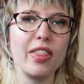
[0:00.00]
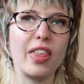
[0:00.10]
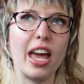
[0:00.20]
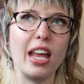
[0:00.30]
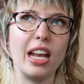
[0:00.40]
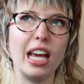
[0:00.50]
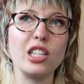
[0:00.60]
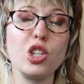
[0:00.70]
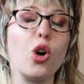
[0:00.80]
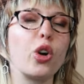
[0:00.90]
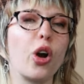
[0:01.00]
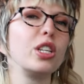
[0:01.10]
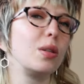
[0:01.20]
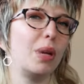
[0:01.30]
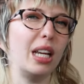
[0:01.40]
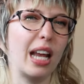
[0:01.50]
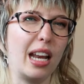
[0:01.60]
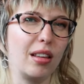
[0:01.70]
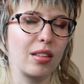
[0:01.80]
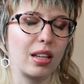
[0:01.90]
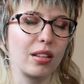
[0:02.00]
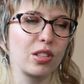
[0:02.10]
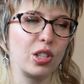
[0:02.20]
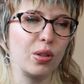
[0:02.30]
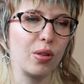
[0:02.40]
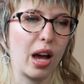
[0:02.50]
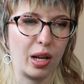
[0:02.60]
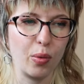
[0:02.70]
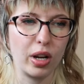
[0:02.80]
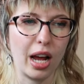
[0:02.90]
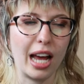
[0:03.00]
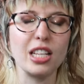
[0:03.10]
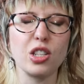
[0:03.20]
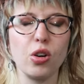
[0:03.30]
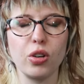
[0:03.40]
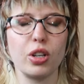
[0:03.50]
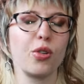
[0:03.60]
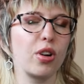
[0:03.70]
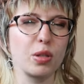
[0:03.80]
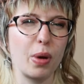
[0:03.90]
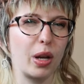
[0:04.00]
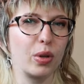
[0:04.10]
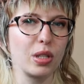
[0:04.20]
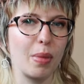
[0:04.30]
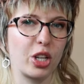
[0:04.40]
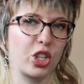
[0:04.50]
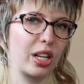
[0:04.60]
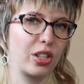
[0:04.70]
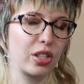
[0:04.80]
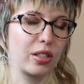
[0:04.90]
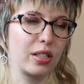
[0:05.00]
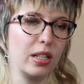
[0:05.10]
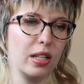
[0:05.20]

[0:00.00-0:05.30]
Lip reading: then it's not going to mean anything to anyone and it's not going to grasp anyone's imagination.